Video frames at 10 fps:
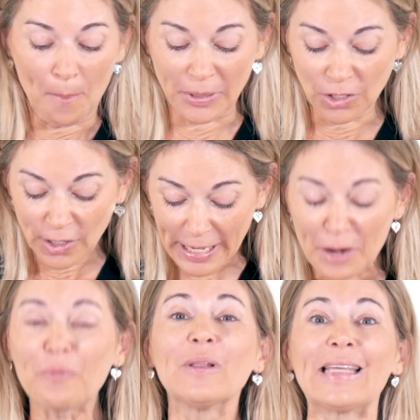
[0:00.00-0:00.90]
but look,
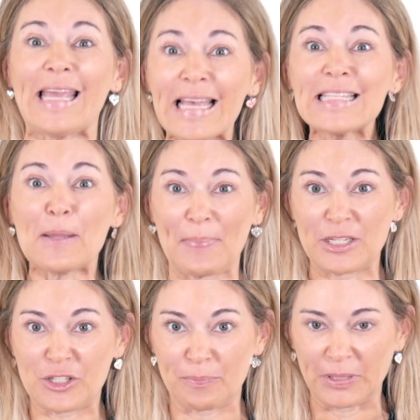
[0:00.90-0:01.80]
it really is a
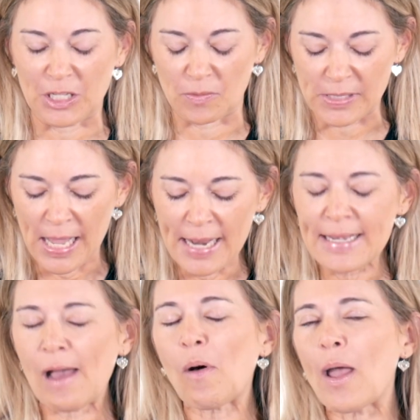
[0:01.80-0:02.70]
bunch of balloons.
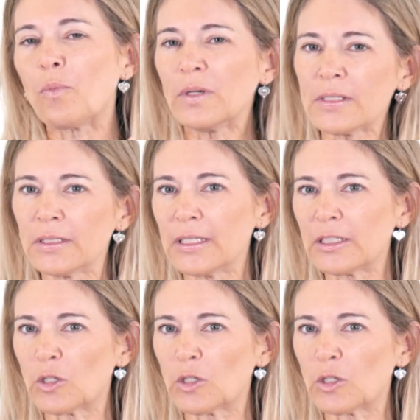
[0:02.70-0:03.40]
Now, I went a little